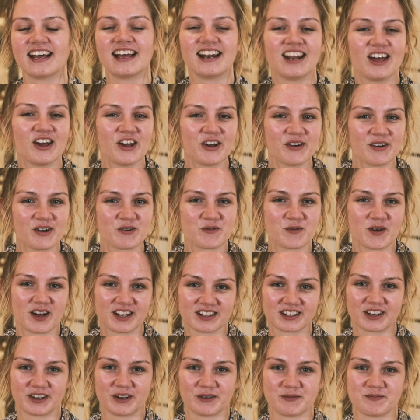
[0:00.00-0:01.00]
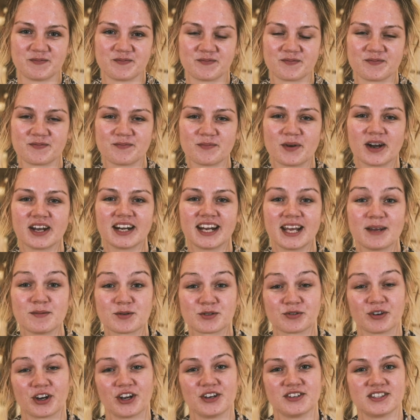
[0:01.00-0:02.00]
Hello and welcome. My
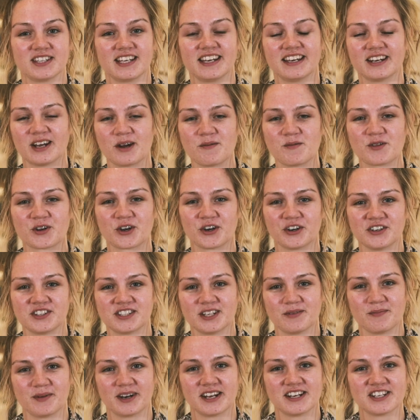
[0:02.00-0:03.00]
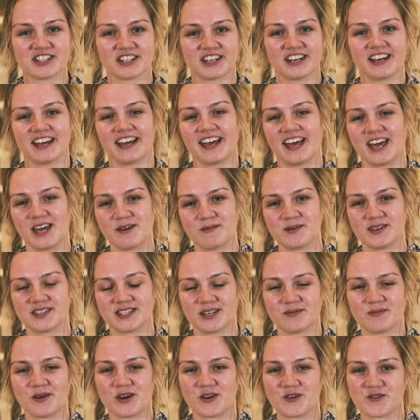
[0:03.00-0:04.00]
name's Rosie and I'm the content manager at
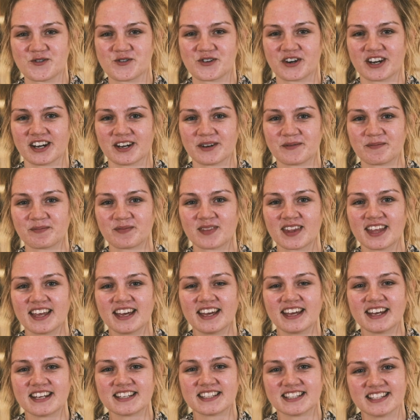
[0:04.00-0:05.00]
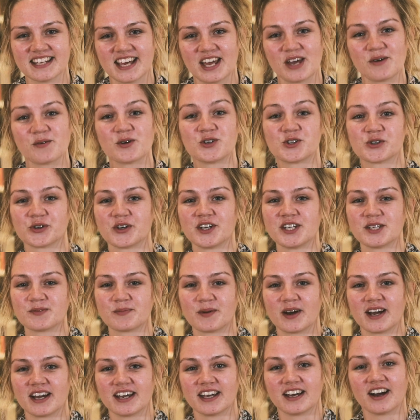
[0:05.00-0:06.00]
ABC Mallorca. Today we're joined
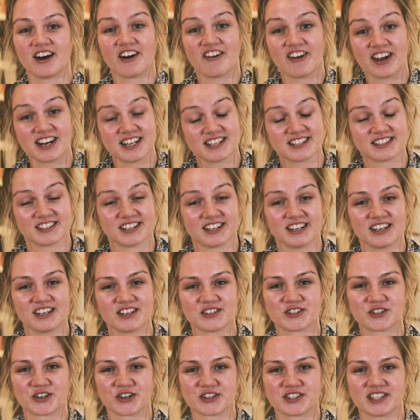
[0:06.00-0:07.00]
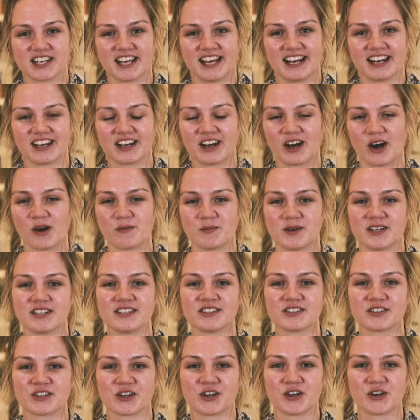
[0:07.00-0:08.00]
by our editor, Dr. Helen
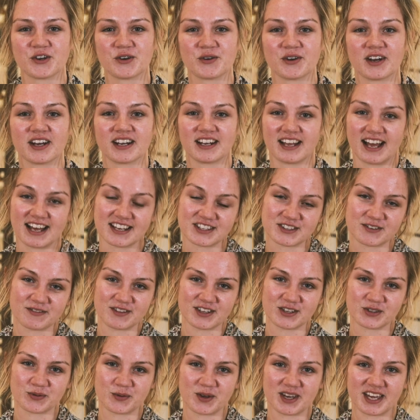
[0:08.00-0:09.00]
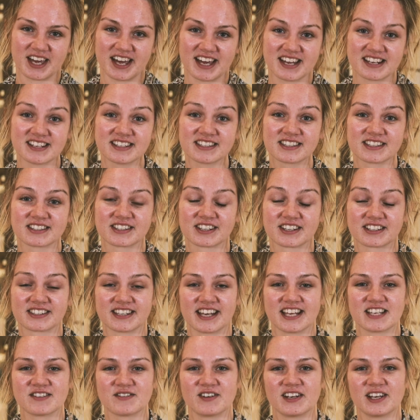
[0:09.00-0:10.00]
Cummins, who, as of this weekend,
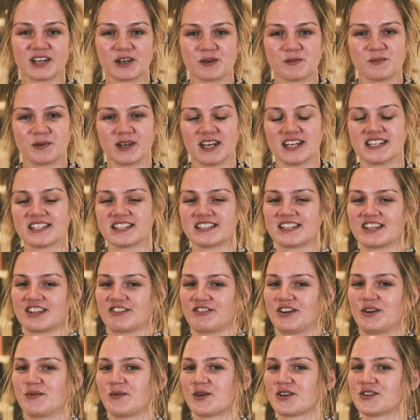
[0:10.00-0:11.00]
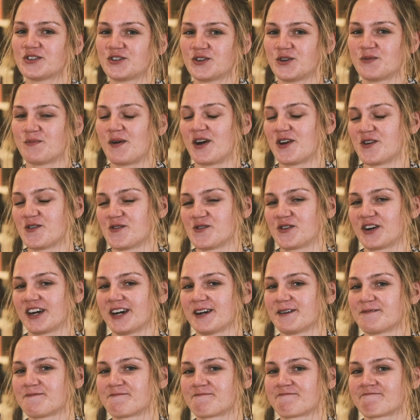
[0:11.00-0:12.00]
successfully completed the 312
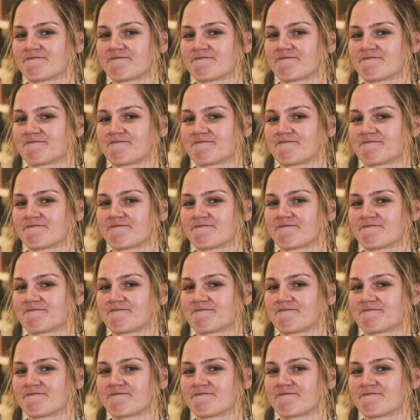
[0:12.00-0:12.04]
Mallorca.